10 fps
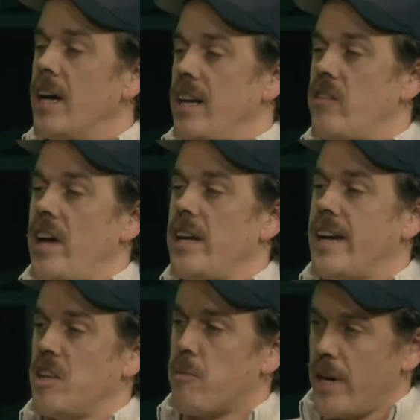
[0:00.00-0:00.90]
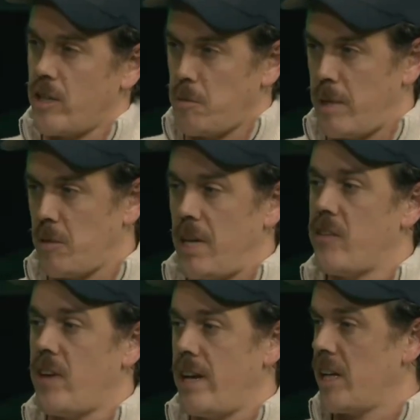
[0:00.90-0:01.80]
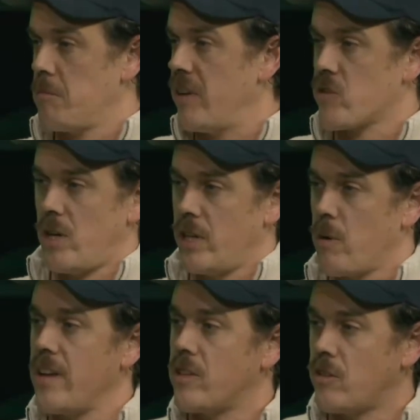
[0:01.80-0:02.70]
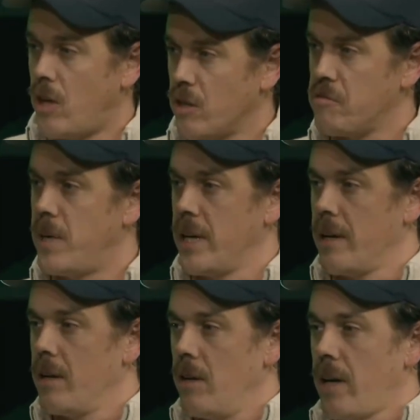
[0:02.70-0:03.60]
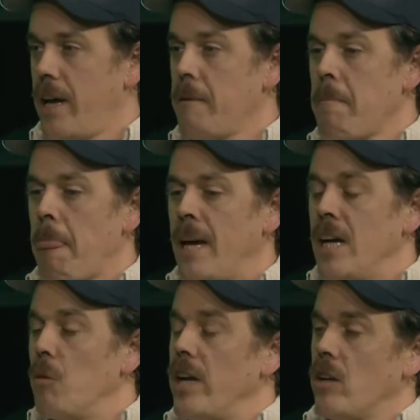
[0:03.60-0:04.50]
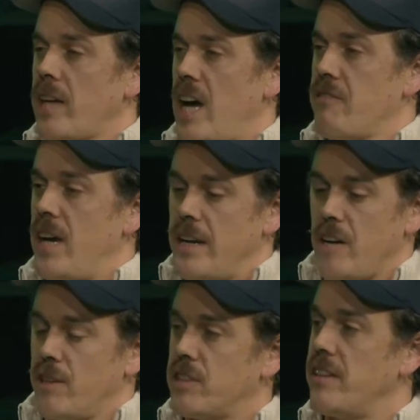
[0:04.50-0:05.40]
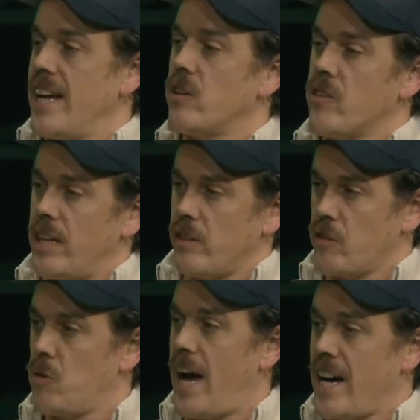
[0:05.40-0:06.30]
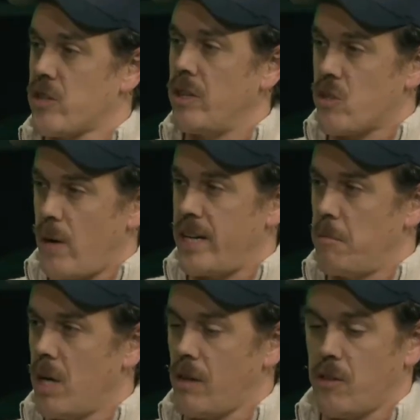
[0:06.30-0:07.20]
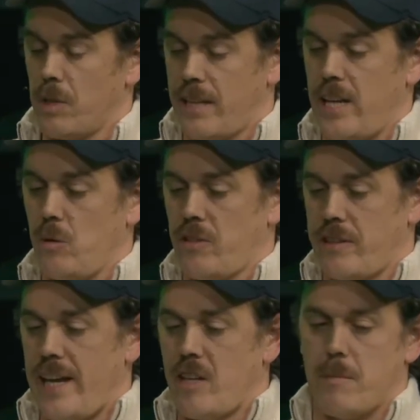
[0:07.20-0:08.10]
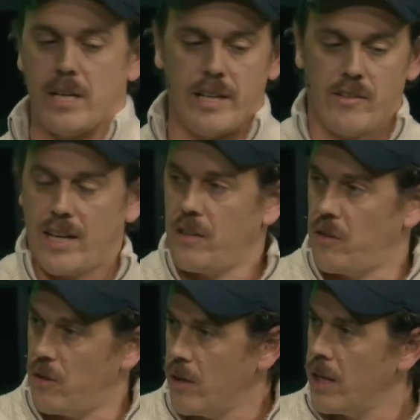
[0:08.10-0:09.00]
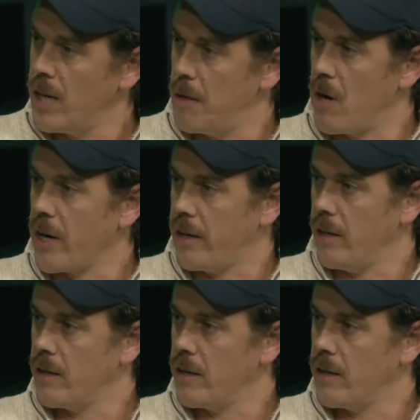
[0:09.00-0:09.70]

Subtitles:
Let's say they get breakout momentum. Let's say like Mistral, they raised a ton of money, okay? We don't have enough of the data centers to actually train the model. So what they do is they take the money and send it to America.